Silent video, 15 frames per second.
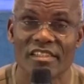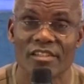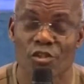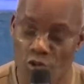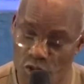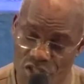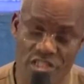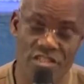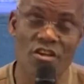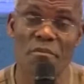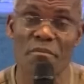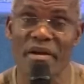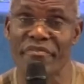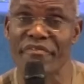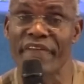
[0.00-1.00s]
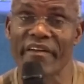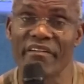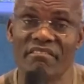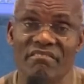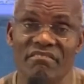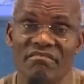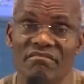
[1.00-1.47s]
So sit up, my friend.
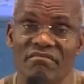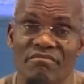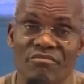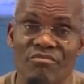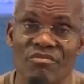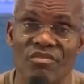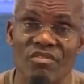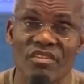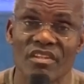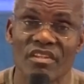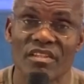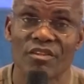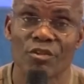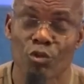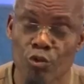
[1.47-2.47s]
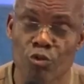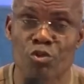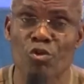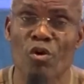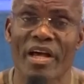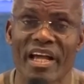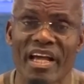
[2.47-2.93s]
Use
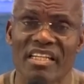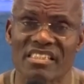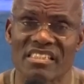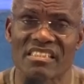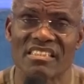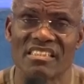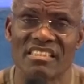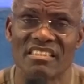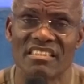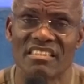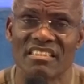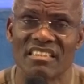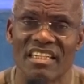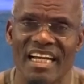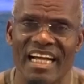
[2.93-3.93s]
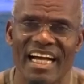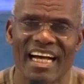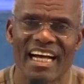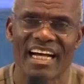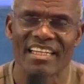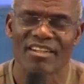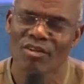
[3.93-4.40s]
your head.
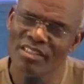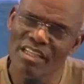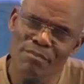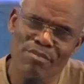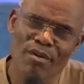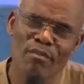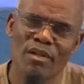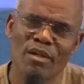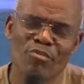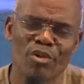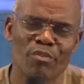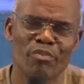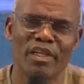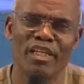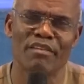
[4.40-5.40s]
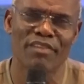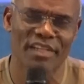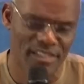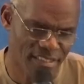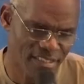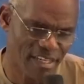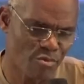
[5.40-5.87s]
The other problem with
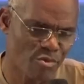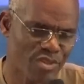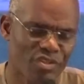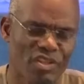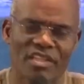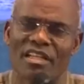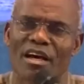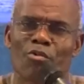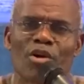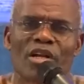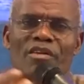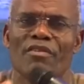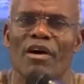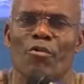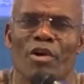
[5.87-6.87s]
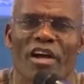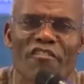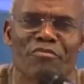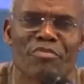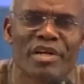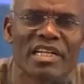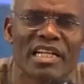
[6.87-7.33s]
believers is that we think that whatever we
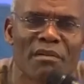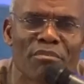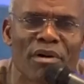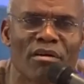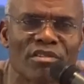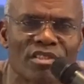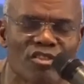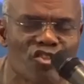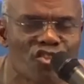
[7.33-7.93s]
have prayed about is